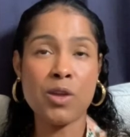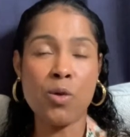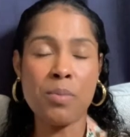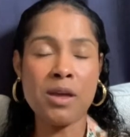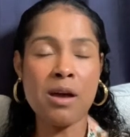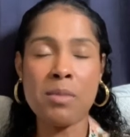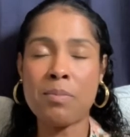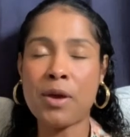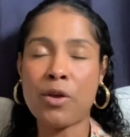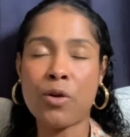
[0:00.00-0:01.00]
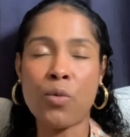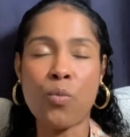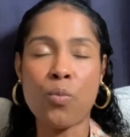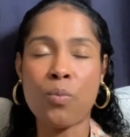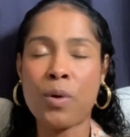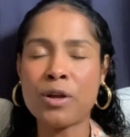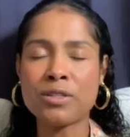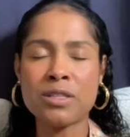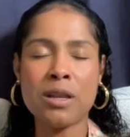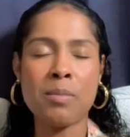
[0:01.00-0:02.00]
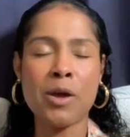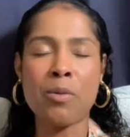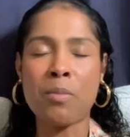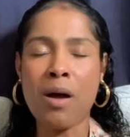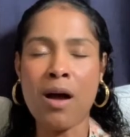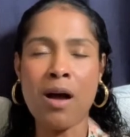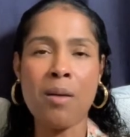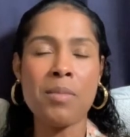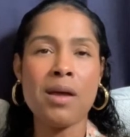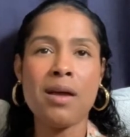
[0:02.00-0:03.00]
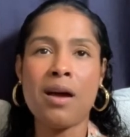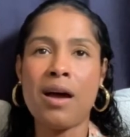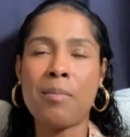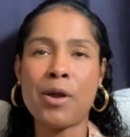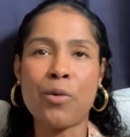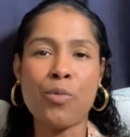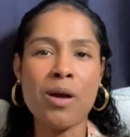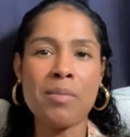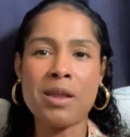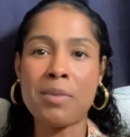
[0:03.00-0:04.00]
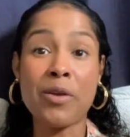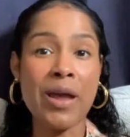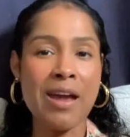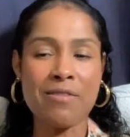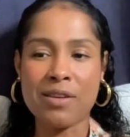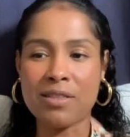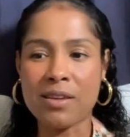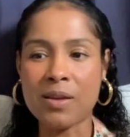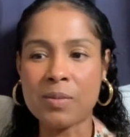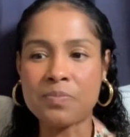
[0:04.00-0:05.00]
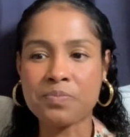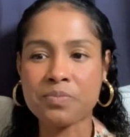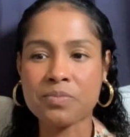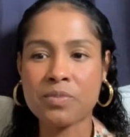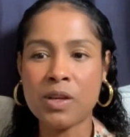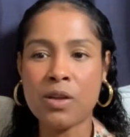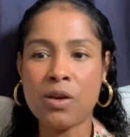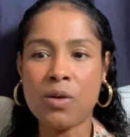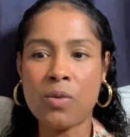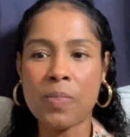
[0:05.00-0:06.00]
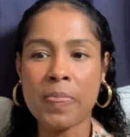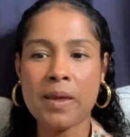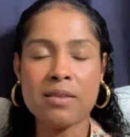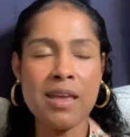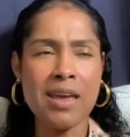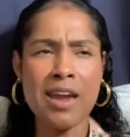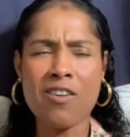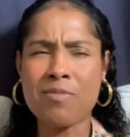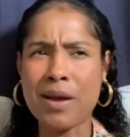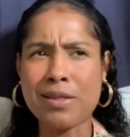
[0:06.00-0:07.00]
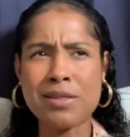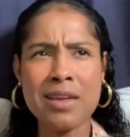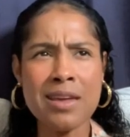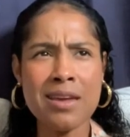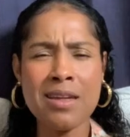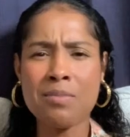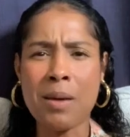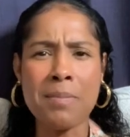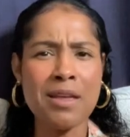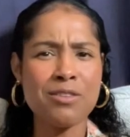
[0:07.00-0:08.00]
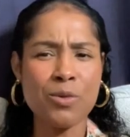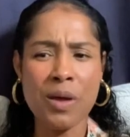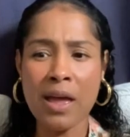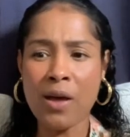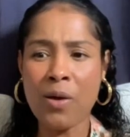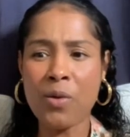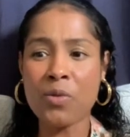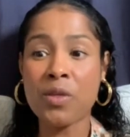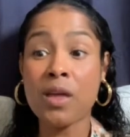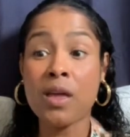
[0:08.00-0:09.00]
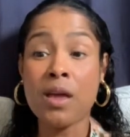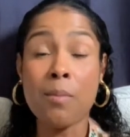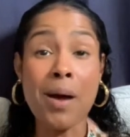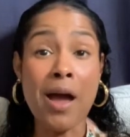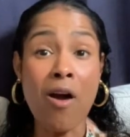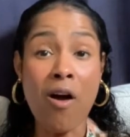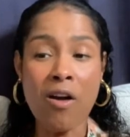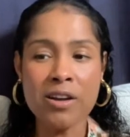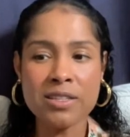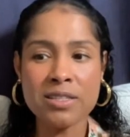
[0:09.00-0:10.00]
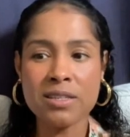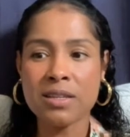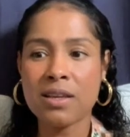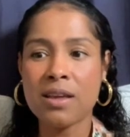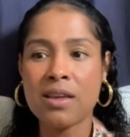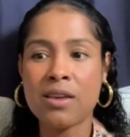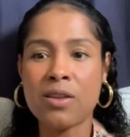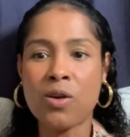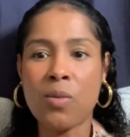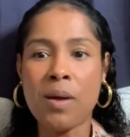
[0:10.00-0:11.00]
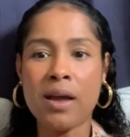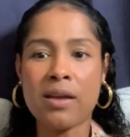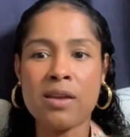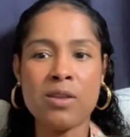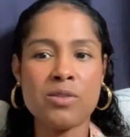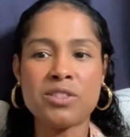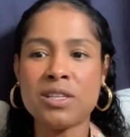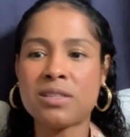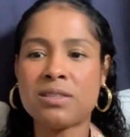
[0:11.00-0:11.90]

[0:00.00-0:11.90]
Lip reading: become a better person, a better mom, a better woman, a better everything. Taking care of my skin, my mental health, my heart, just